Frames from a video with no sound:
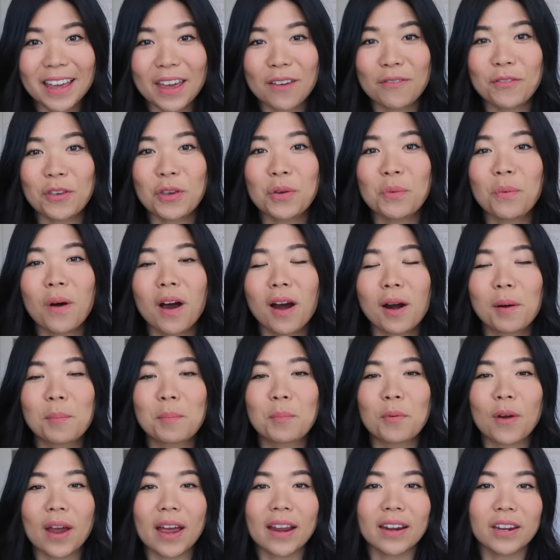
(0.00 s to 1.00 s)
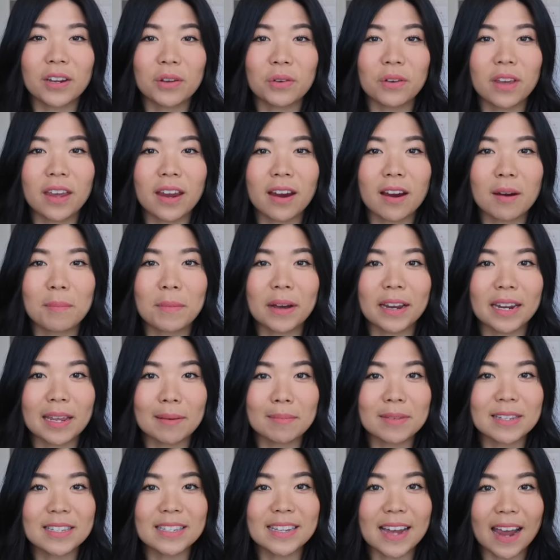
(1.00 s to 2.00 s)
If you are brand new here, my
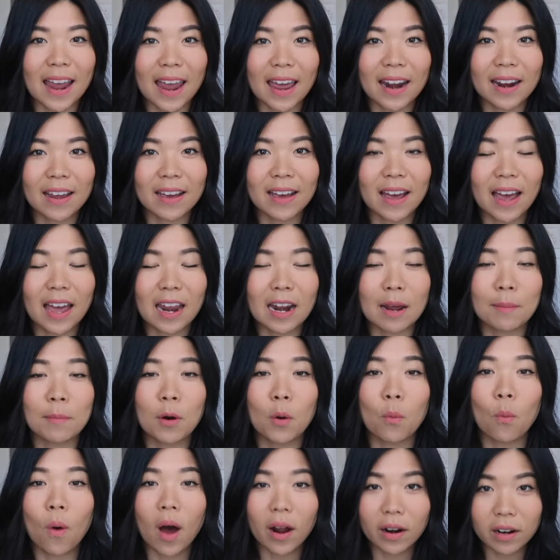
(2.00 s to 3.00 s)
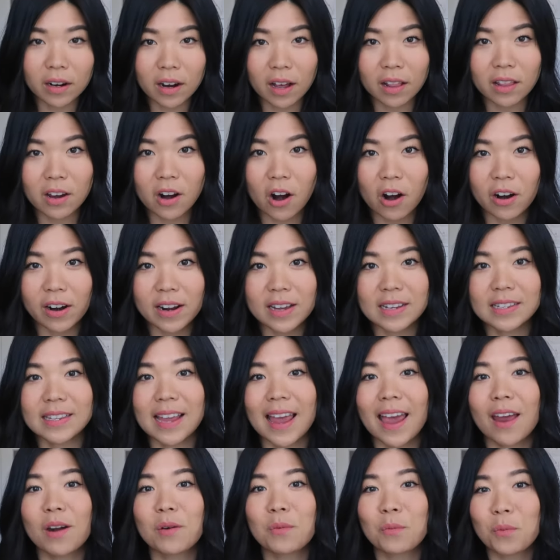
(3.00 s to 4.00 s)
name is Diana and I'm a watercolor artist
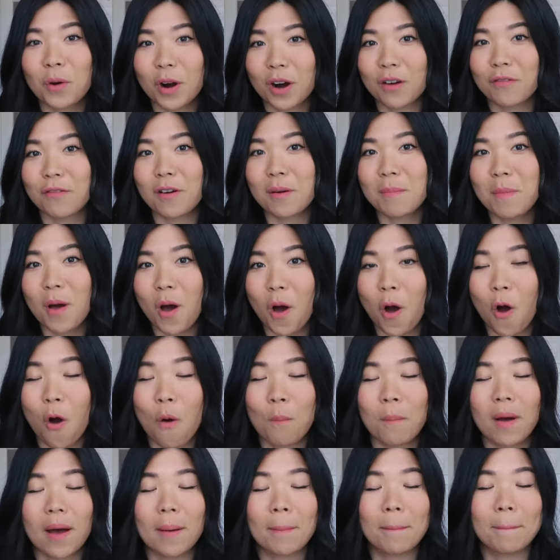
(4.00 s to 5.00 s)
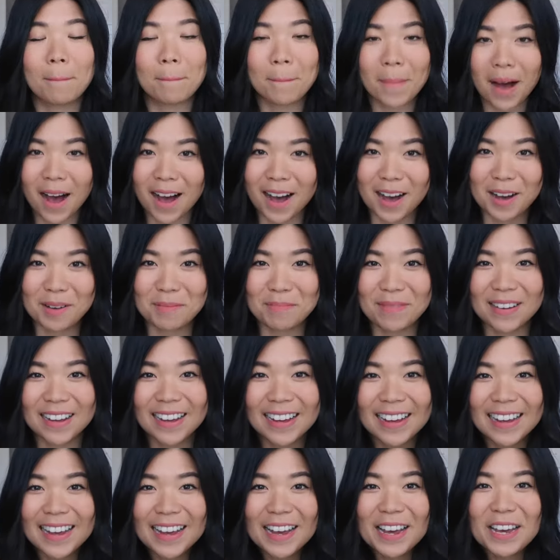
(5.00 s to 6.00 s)
and work from home mom.
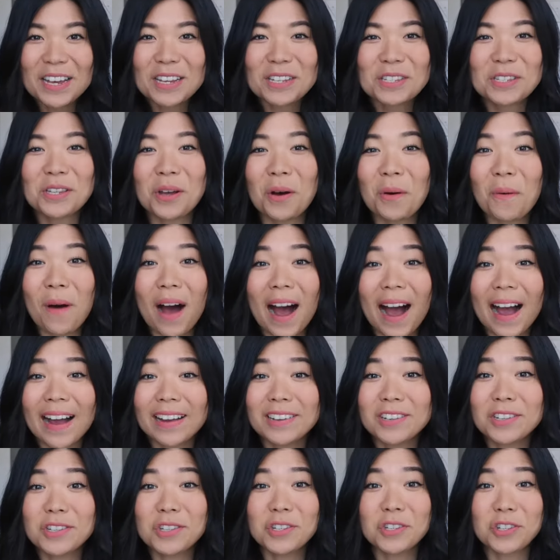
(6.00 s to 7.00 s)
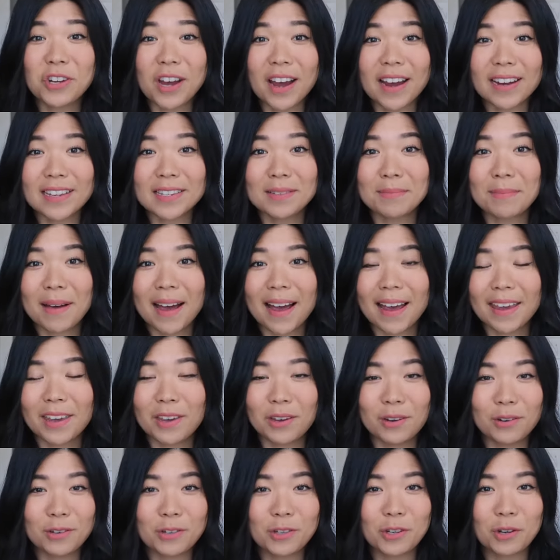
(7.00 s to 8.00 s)
So I just checked my
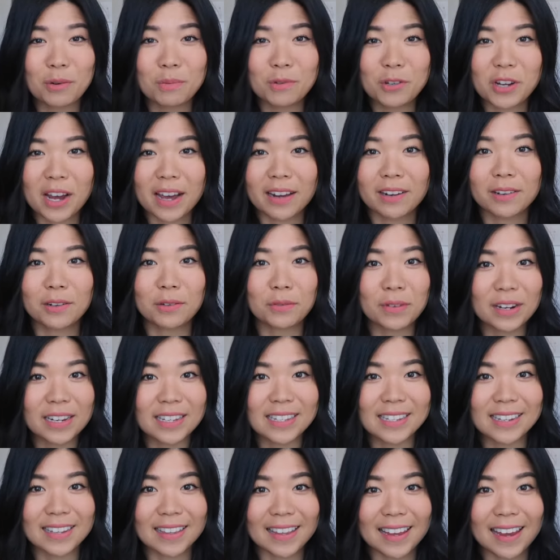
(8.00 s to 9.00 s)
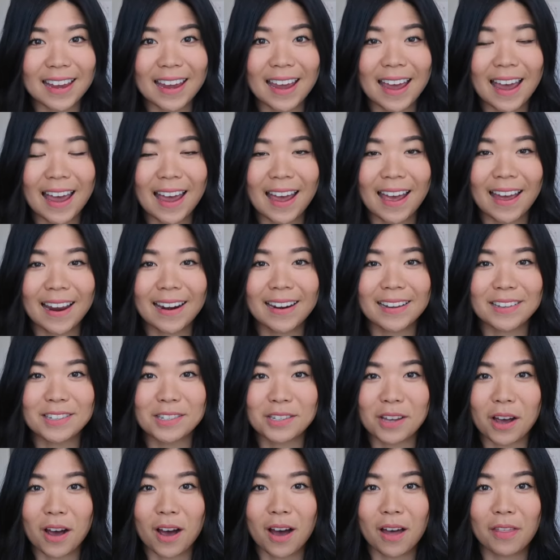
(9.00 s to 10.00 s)
YouTube channel recently and
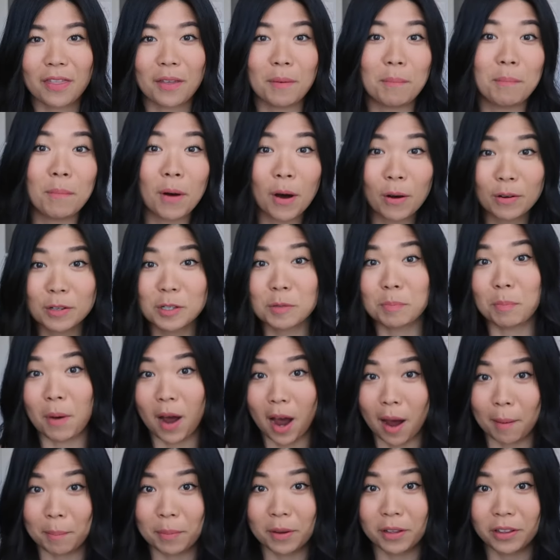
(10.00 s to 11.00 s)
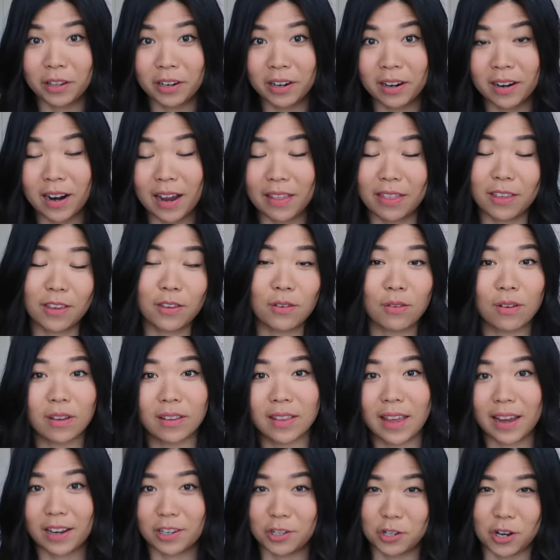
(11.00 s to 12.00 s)
saw the most popular. I think you
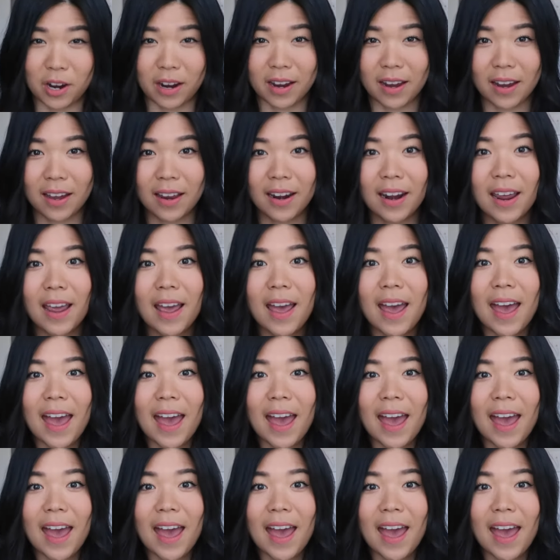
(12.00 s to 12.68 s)
can like check it.